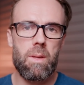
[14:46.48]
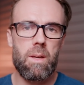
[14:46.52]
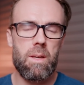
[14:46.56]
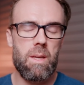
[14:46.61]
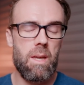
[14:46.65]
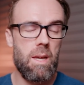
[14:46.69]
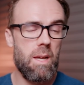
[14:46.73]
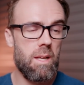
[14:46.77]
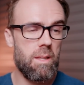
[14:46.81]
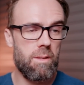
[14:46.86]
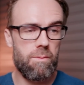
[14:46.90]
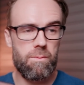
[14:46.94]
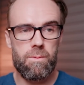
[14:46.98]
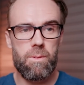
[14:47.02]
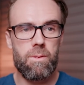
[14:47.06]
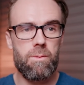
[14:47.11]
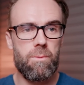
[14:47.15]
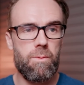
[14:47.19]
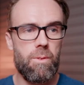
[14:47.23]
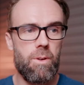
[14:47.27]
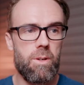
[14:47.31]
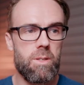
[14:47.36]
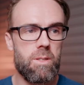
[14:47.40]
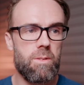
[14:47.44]
Yeah, the
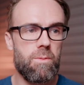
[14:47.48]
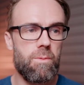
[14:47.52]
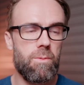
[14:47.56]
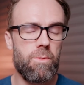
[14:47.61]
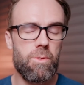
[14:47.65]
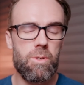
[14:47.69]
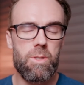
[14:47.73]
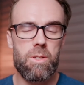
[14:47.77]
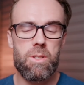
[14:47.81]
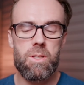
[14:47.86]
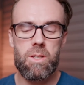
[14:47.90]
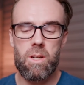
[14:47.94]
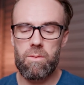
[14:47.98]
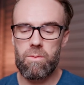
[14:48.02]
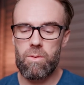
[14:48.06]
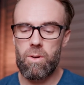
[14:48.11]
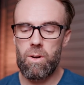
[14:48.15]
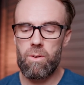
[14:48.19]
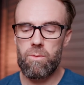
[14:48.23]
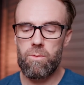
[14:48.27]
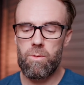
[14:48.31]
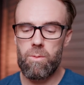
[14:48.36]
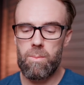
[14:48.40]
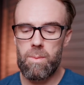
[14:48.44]
first footage that I've
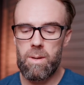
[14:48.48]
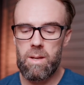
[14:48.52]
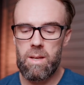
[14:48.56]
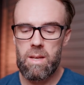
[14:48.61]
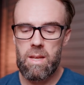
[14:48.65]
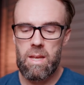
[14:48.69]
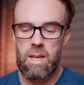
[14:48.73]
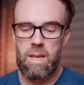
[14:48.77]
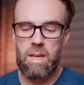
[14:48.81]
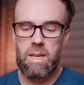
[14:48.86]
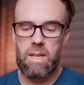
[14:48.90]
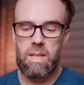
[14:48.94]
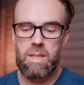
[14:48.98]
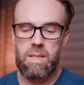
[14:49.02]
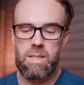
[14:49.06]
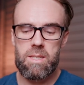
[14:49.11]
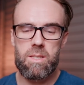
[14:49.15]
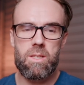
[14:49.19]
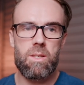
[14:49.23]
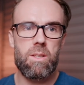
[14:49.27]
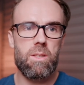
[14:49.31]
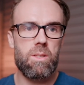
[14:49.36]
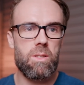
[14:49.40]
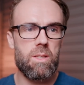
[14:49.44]
got from it in
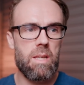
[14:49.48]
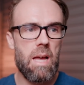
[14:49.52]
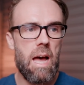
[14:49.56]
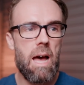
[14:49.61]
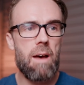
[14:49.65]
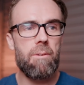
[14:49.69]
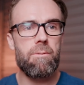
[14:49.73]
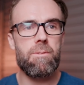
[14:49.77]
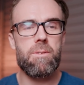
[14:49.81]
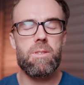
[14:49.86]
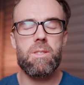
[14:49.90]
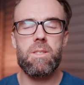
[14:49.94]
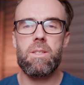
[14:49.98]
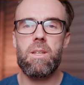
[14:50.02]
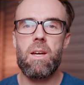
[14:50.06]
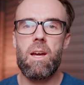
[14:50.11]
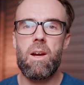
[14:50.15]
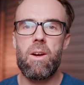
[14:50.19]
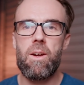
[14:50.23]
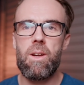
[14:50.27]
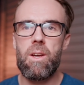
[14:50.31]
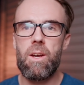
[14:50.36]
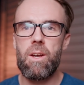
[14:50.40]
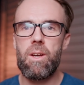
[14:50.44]
this tough
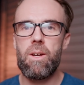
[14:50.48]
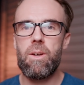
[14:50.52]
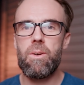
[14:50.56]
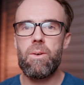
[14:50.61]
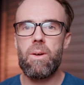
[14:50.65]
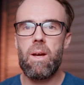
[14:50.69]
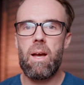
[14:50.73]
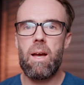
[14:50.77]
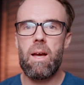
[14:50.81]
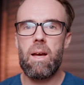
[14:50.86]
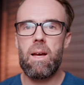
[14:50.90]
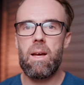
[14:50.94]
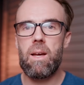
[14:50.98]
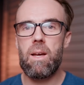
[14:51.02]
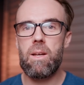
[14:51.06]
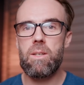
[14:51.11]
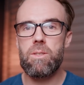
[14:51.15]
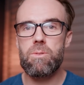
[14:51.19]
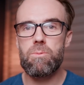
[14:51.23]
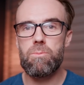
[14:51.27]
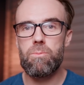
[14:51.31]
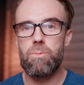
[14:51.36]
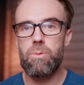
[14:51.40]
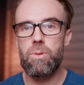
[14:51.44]
scenario
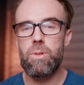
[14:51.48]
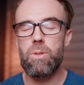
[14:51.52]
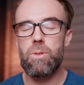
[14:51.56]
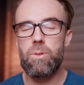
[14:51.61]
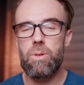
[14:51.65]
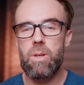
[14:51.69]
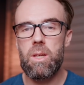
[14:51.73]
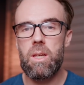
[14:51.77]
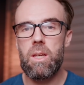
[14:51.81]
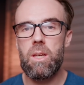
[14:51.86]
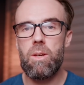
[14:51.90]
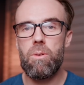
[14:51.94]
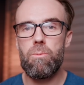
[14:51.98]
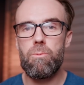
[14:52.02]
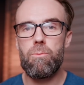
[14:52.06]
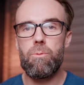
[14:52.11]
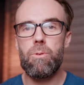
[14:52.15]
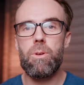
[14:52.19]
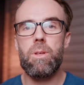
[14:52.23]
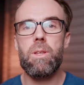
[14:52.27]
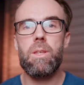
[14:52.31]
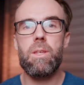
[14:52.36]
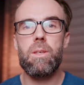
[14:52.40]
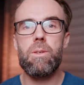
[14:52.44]
is looking
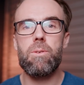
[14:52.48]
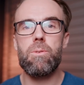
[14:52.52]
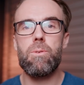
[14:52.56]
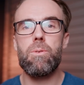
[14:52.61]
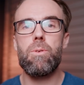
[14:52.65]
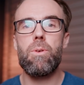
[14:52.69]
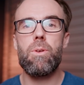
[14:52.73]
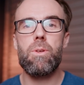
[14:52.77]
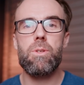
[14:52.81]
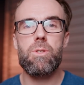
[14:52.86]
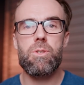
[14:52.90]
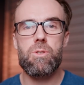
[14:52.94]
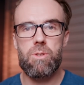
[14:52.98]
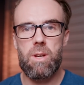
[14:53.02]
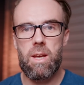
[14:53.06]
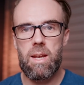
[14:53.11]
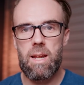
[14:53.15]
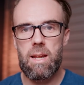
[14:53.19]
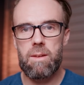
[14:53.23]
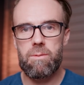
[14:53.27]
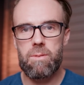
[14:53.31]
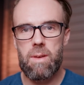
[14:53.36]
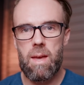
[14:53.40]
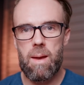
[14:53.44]
really good
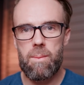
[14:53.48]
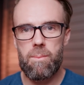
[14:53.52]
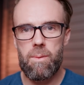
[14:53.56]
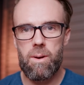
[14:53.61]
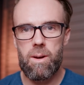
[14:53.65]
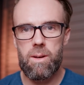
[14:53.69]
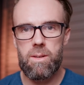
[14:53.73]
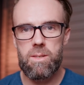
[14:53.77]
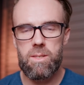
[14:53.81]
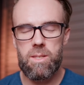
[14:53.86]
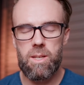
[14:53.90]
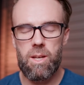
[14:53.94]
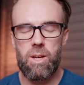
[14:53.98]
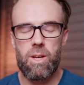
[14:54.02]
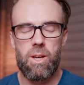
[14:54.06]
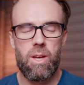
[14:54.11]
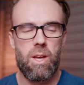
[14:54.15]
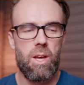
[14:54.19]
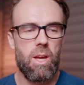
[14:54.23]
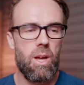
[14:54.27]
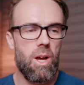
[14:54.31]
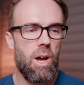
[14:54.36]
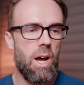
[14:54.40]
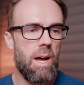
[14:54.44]
straight out of camera. So
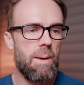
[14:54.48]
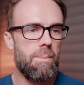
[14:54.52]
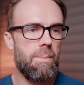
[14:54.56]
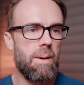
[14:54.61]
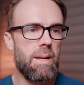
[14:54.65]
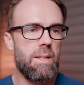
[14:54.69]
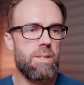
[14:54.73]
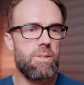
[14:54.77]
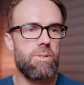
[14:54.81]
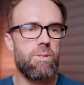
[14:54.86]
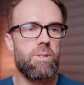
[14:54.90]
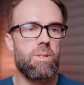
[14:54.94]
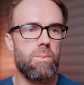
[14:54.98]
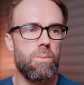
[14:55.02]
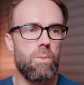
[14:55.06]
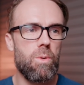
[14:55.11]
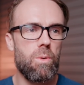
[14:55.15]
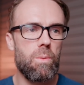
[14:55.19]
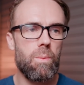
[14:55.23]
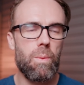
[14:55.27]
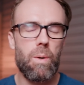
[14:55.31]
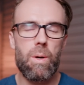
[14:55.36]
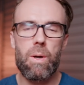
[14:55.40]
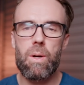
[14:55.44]
I may do some
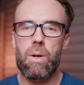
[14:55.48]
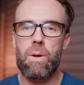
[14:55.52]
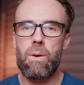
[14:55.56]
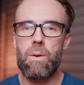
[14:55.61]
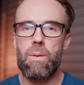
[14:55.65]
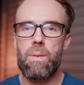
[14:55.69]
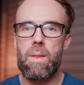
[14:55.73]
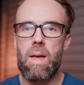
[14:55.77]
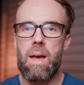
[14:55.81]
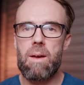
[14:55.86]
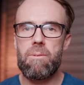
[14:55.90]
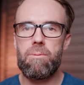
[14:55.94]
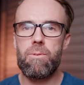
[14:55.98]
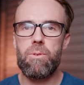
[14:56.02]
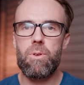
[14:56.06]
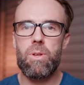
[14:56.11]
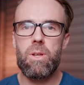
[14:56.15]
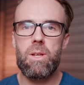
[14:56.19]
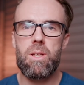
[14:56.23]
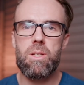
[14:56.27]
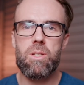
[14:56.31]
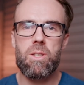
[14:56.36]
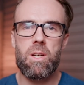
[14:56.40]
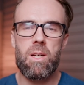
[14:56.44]
more work on that
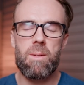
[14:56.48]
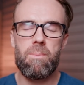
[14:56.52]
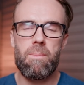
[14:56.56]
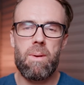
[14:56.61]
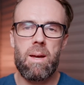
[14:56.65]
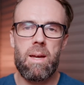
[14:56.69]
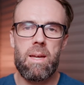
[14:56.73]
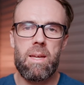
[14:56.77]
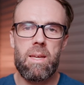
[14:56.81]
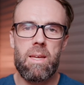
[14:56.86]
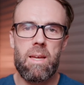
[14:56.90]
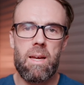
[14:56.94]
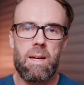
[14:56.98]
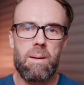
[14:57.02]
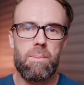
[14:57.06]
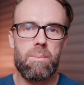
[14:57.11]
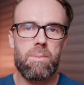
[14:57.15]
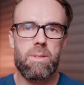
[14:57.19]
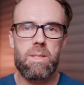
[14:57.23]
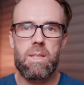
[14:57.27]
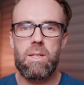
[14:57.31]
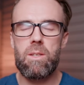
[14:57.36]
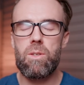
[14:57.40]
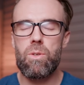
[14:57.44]
footage. I may
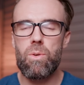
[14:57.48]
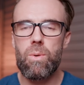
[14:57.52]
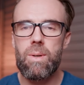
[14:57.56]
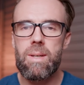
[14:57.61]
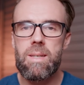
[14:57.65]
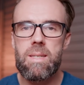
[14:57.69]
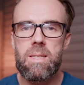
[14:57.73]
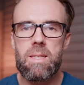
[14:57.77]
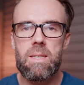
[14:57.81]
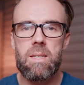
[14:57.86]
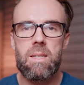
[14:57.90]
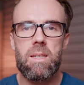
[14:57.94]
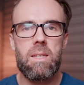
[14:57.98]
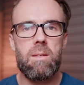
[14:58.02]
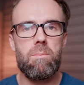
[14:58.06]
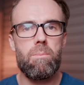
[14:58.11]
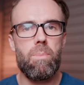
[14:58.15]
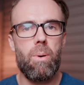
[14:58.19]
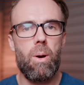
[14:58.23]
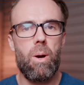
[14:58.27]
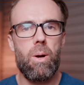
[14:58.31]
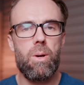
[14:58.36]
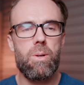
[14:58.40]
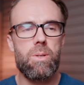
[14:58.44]
denoise it
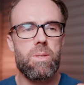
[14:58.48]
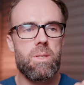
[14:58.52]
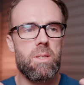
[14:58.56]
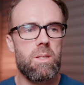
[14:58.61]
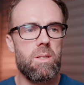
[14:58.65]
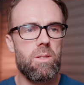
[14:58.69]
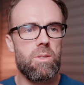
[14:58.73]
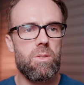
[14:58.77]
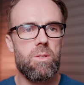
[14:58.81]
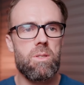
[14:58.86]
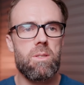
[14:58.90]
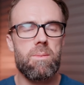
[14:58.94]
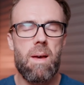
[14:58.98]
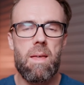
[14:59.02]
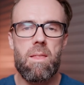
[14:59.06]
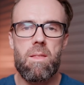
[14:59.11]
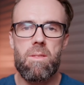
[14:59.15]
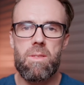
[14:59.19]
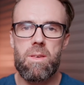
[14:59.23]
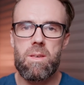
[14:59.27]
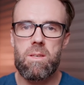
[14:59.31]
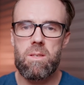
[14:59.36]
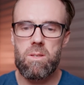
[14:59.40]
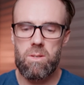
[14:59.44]
in post and do some
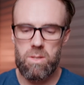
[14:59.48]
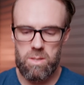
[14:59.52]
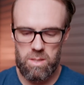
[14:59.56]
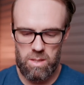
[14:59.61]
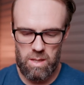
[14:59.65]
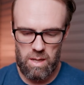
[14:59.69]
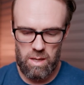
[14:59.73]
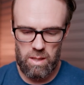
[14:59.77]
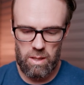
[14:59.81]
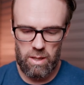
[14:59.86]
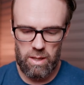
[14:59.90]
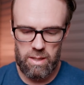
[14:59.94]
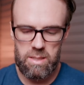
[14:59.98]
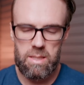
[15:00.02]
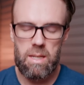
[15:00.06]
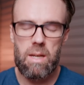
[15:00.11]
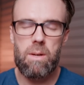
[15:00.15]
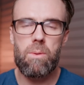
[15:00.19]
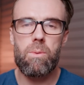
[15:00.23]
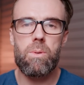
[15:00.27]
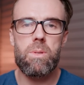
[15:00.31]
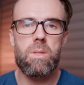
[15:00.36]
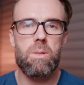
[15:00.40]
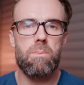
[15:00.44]
other things, because like I say,
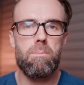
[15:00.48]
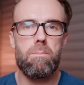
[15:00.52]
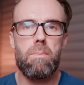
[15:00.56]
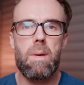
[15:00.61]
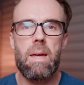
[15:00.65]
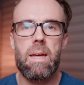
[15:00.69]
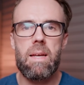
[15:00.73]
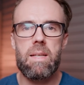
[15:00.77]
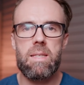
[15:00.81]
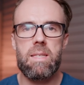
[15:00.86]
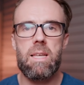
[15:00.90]
it was a mega